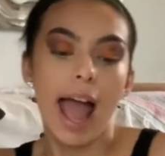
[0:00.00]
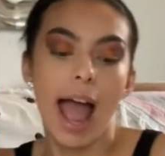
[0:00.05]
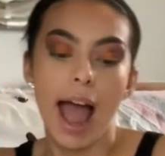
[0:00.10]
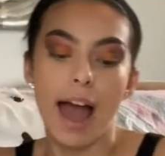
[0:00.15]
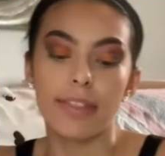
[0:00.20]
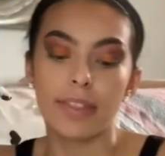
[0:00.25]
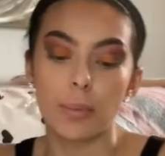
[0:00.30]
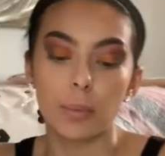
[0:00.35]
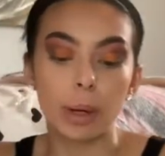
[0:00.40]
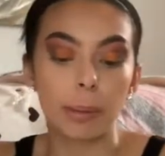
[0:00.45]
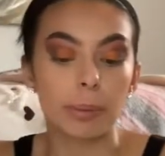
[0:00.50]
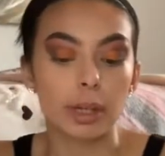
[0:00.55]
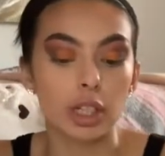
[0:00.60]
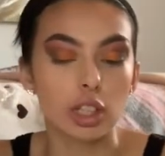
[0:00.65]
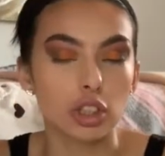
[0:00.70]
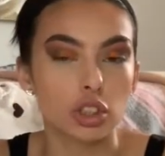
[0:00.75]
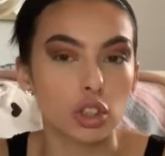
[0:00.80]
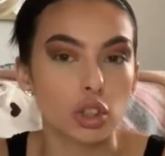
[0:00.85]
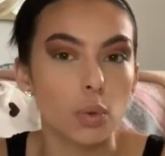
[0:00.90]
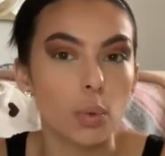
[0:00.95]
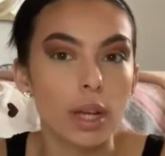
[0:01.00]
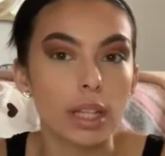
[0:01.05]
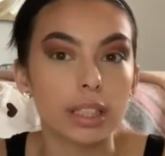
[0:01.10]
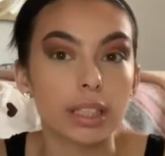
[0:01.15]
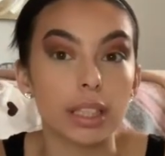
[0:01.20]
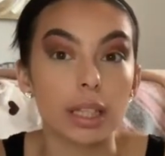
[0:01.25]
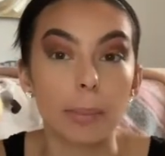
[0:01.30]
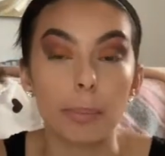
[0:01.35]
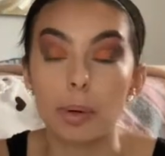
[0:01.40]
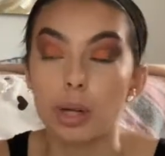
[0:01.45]
And then what I'm gonna do is
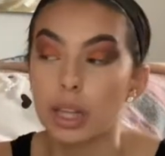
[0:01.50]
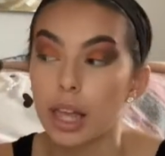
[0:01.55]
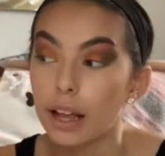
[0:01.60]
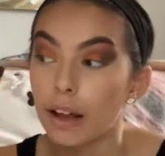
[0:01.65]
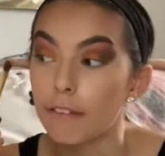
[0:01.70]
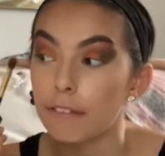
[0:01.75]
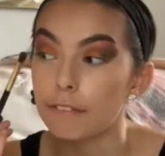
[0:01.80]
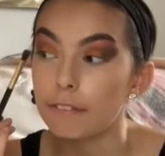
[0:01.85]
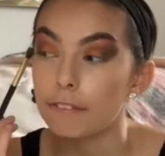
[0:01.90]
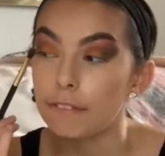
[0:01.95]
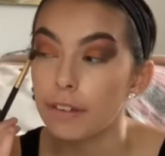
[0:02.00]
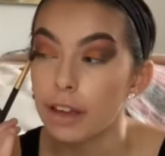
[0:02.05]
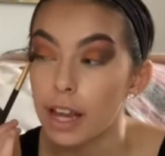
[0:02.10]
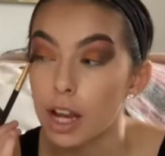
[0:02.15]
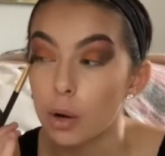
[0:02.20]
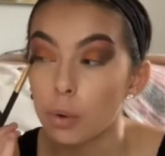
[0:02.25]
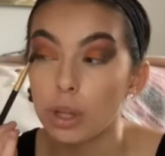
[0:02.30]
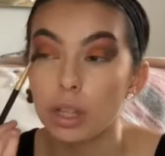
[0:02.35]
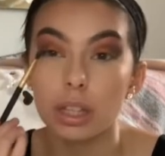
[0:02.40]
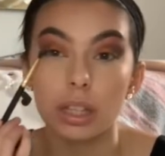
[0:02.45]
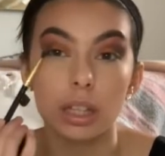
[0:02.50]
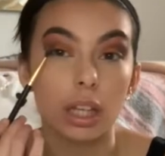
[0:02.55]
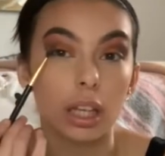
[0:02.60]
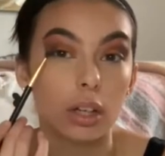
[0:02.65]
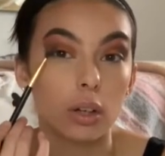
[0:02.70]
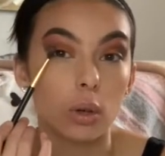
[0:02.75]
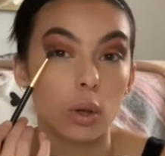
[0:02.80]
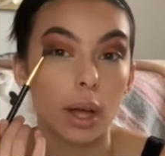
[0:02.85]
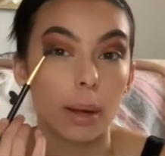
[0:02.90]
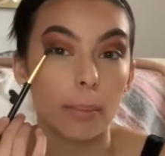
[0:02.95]
gonna put like very
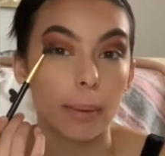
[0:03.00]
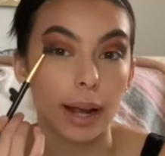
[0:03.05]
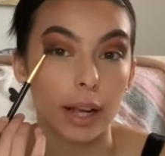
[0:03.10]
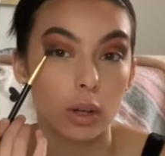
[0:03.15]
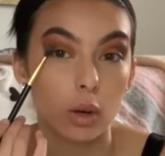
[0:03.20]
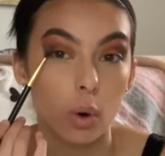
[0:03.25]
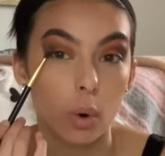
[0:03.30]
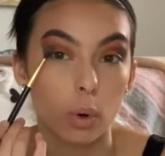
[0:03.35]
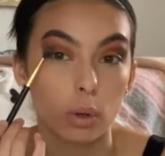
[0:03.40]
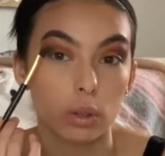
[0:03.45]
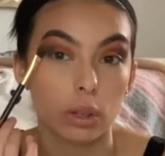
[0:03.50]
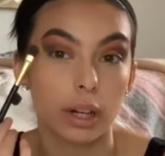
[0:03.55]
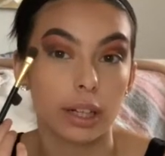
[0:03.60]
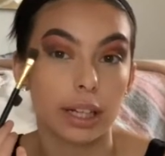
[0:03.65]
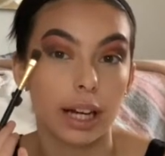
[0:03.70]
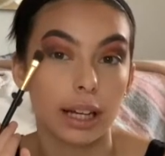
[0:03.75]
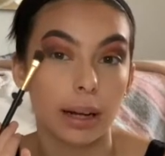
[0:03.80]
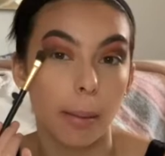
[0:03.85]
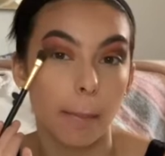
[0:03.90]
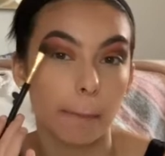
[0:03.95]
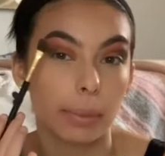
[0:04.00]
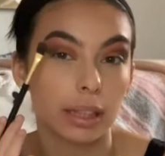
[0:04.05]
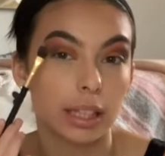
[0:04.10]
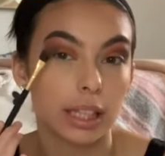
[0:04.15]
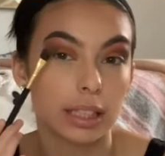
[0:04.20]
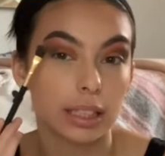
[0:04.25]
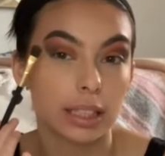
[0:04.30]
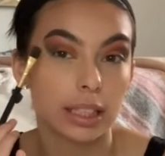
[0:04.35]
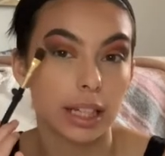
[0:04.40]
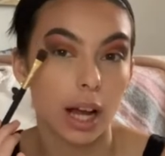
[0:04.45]
little in my corner and kind of
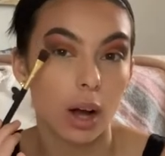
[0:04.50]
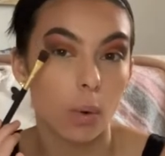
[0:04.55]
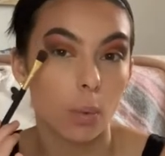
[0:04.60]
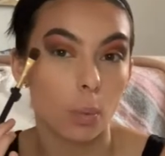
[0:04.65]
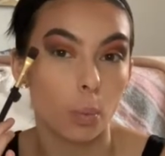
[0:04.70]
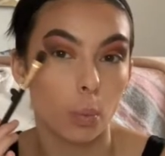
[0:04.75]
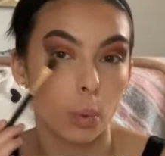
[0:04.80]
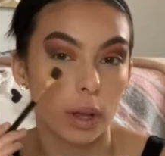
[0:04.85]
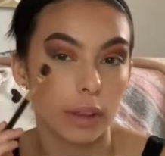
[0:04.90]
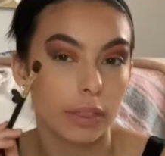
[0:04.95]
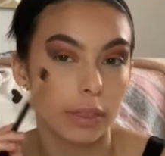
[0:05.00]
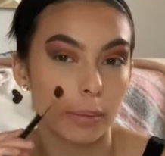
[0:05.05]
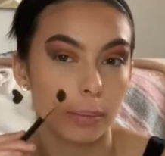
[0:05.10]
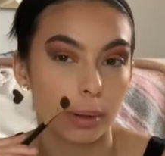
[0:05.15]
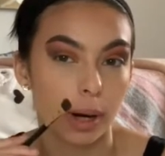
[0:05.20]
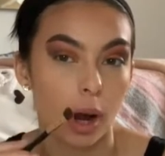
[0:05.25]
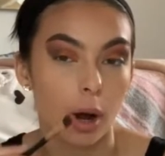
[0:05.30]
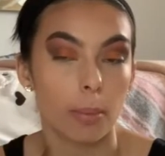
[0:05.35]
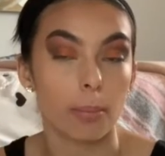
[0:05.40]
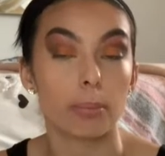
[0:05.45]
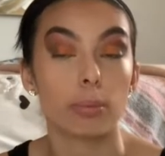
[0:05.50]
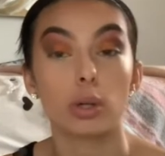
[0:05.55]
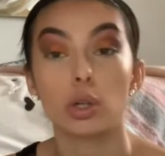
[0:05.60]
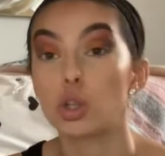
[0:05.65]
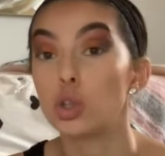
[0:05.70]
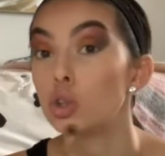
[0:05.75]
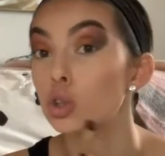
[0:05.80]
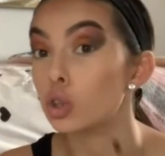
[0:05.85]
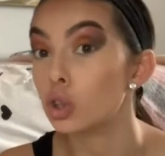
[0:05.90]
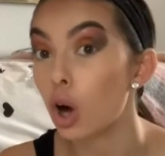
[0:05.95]
blend it out with the brown, but
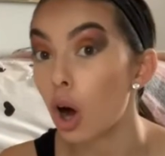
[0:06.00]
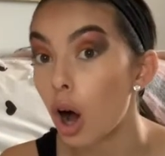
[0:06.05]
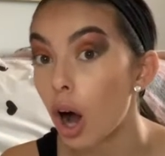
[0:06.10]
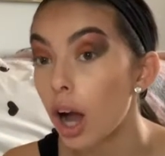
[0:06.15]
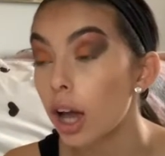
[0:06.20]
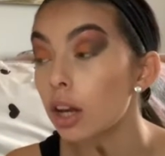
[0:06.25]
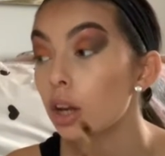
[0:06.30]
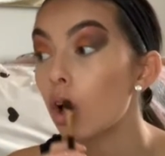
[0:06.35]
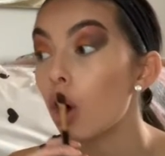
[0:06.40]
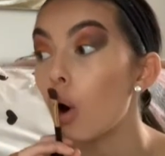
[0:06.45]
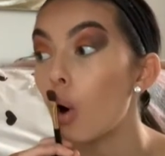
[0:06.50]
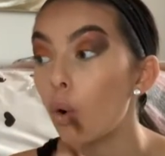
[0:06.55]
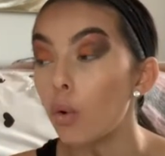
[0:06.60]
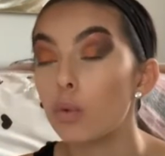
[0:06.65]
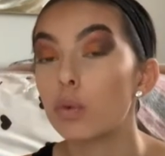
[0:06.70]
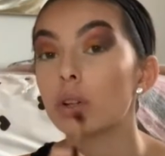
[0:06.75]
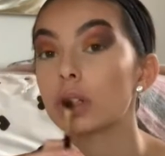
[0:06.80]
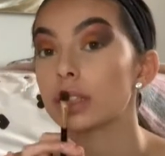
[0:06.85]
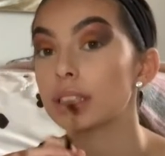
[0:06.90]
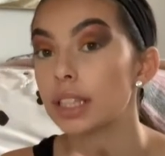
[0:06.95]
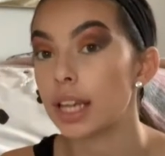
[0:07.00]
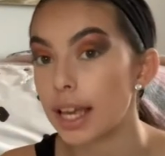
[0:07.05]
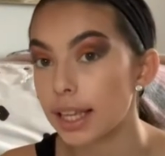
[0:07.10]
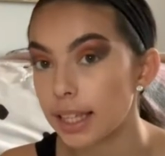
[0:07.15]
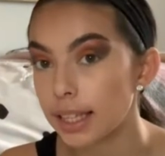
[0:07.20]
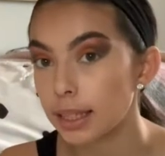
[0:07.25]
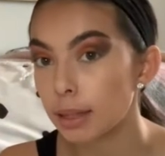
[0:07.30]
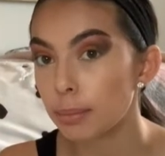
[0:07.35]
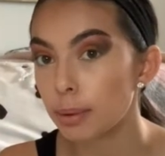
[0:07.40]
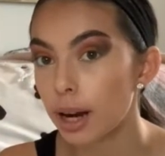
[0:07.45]
not
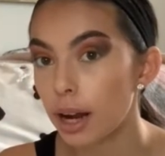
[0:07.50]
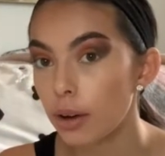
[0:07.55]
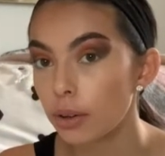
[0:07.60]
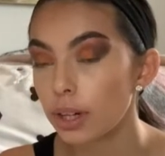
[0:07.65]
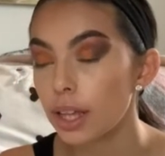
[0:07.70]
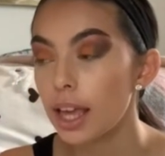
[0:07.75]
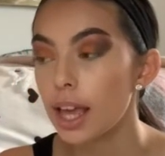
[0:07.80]
overtaking the brown.